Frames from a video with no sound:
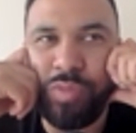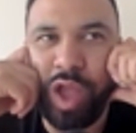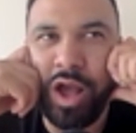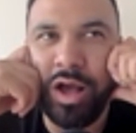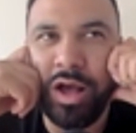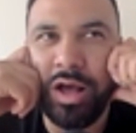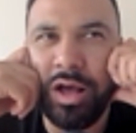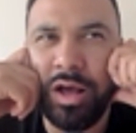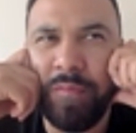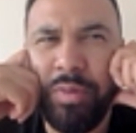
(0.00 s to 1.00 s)

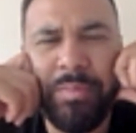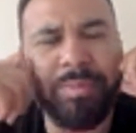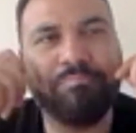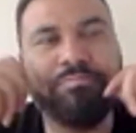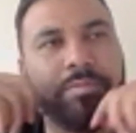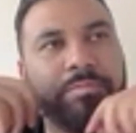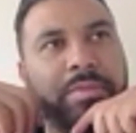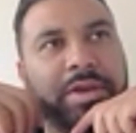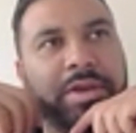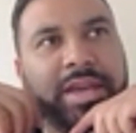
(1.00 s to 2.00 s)
probably
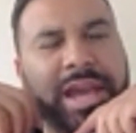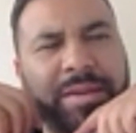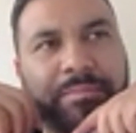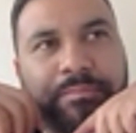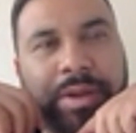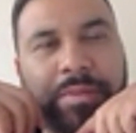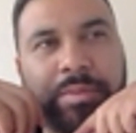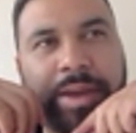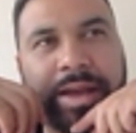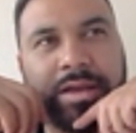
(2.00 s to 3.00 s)
maybe a year, maybe
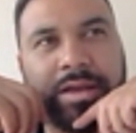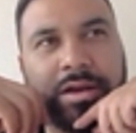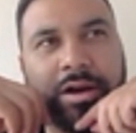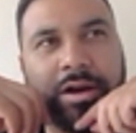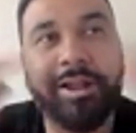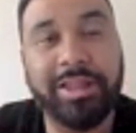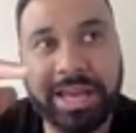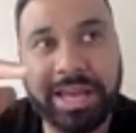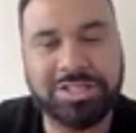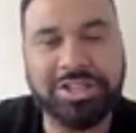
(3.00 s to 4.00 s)
back, I'll let the
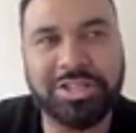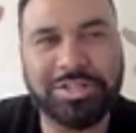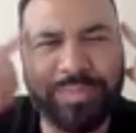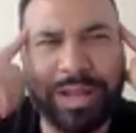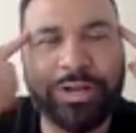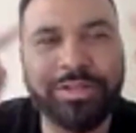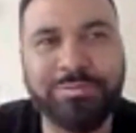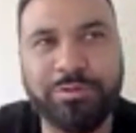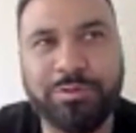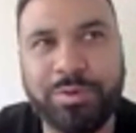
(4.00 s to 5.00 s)
guest explain when he's
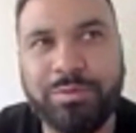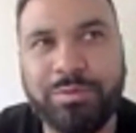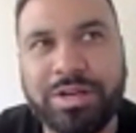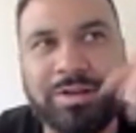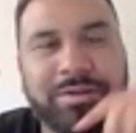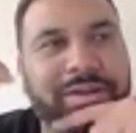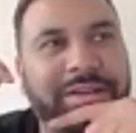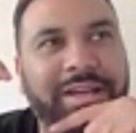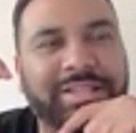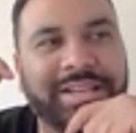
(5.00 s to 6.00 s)

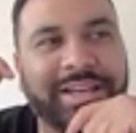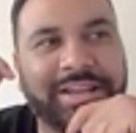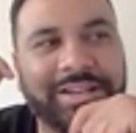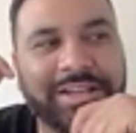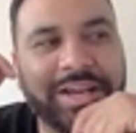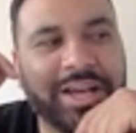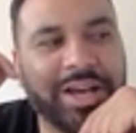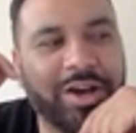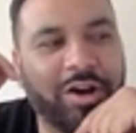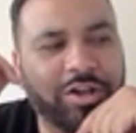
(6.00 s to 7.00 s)
in a second.
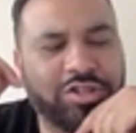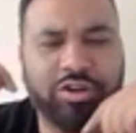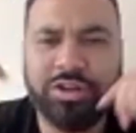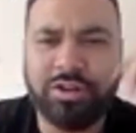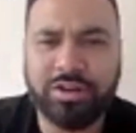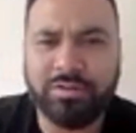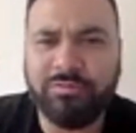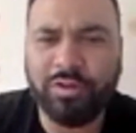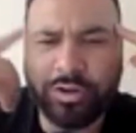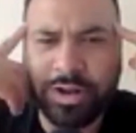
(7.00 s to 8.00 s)
I started
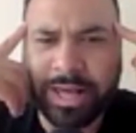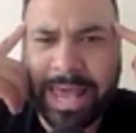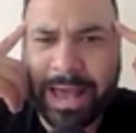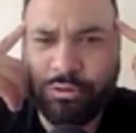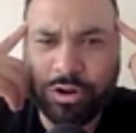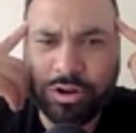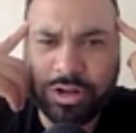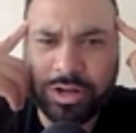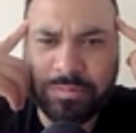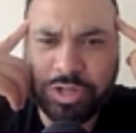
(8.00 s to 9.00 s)
following an account
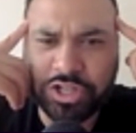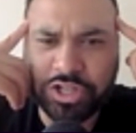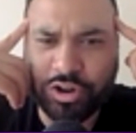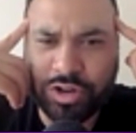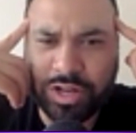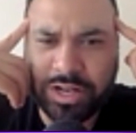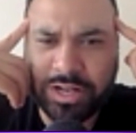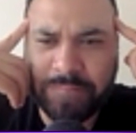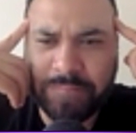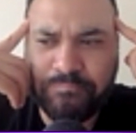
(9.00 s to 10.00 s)
on TikTok, and
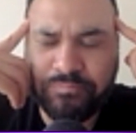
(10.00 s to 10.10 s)
you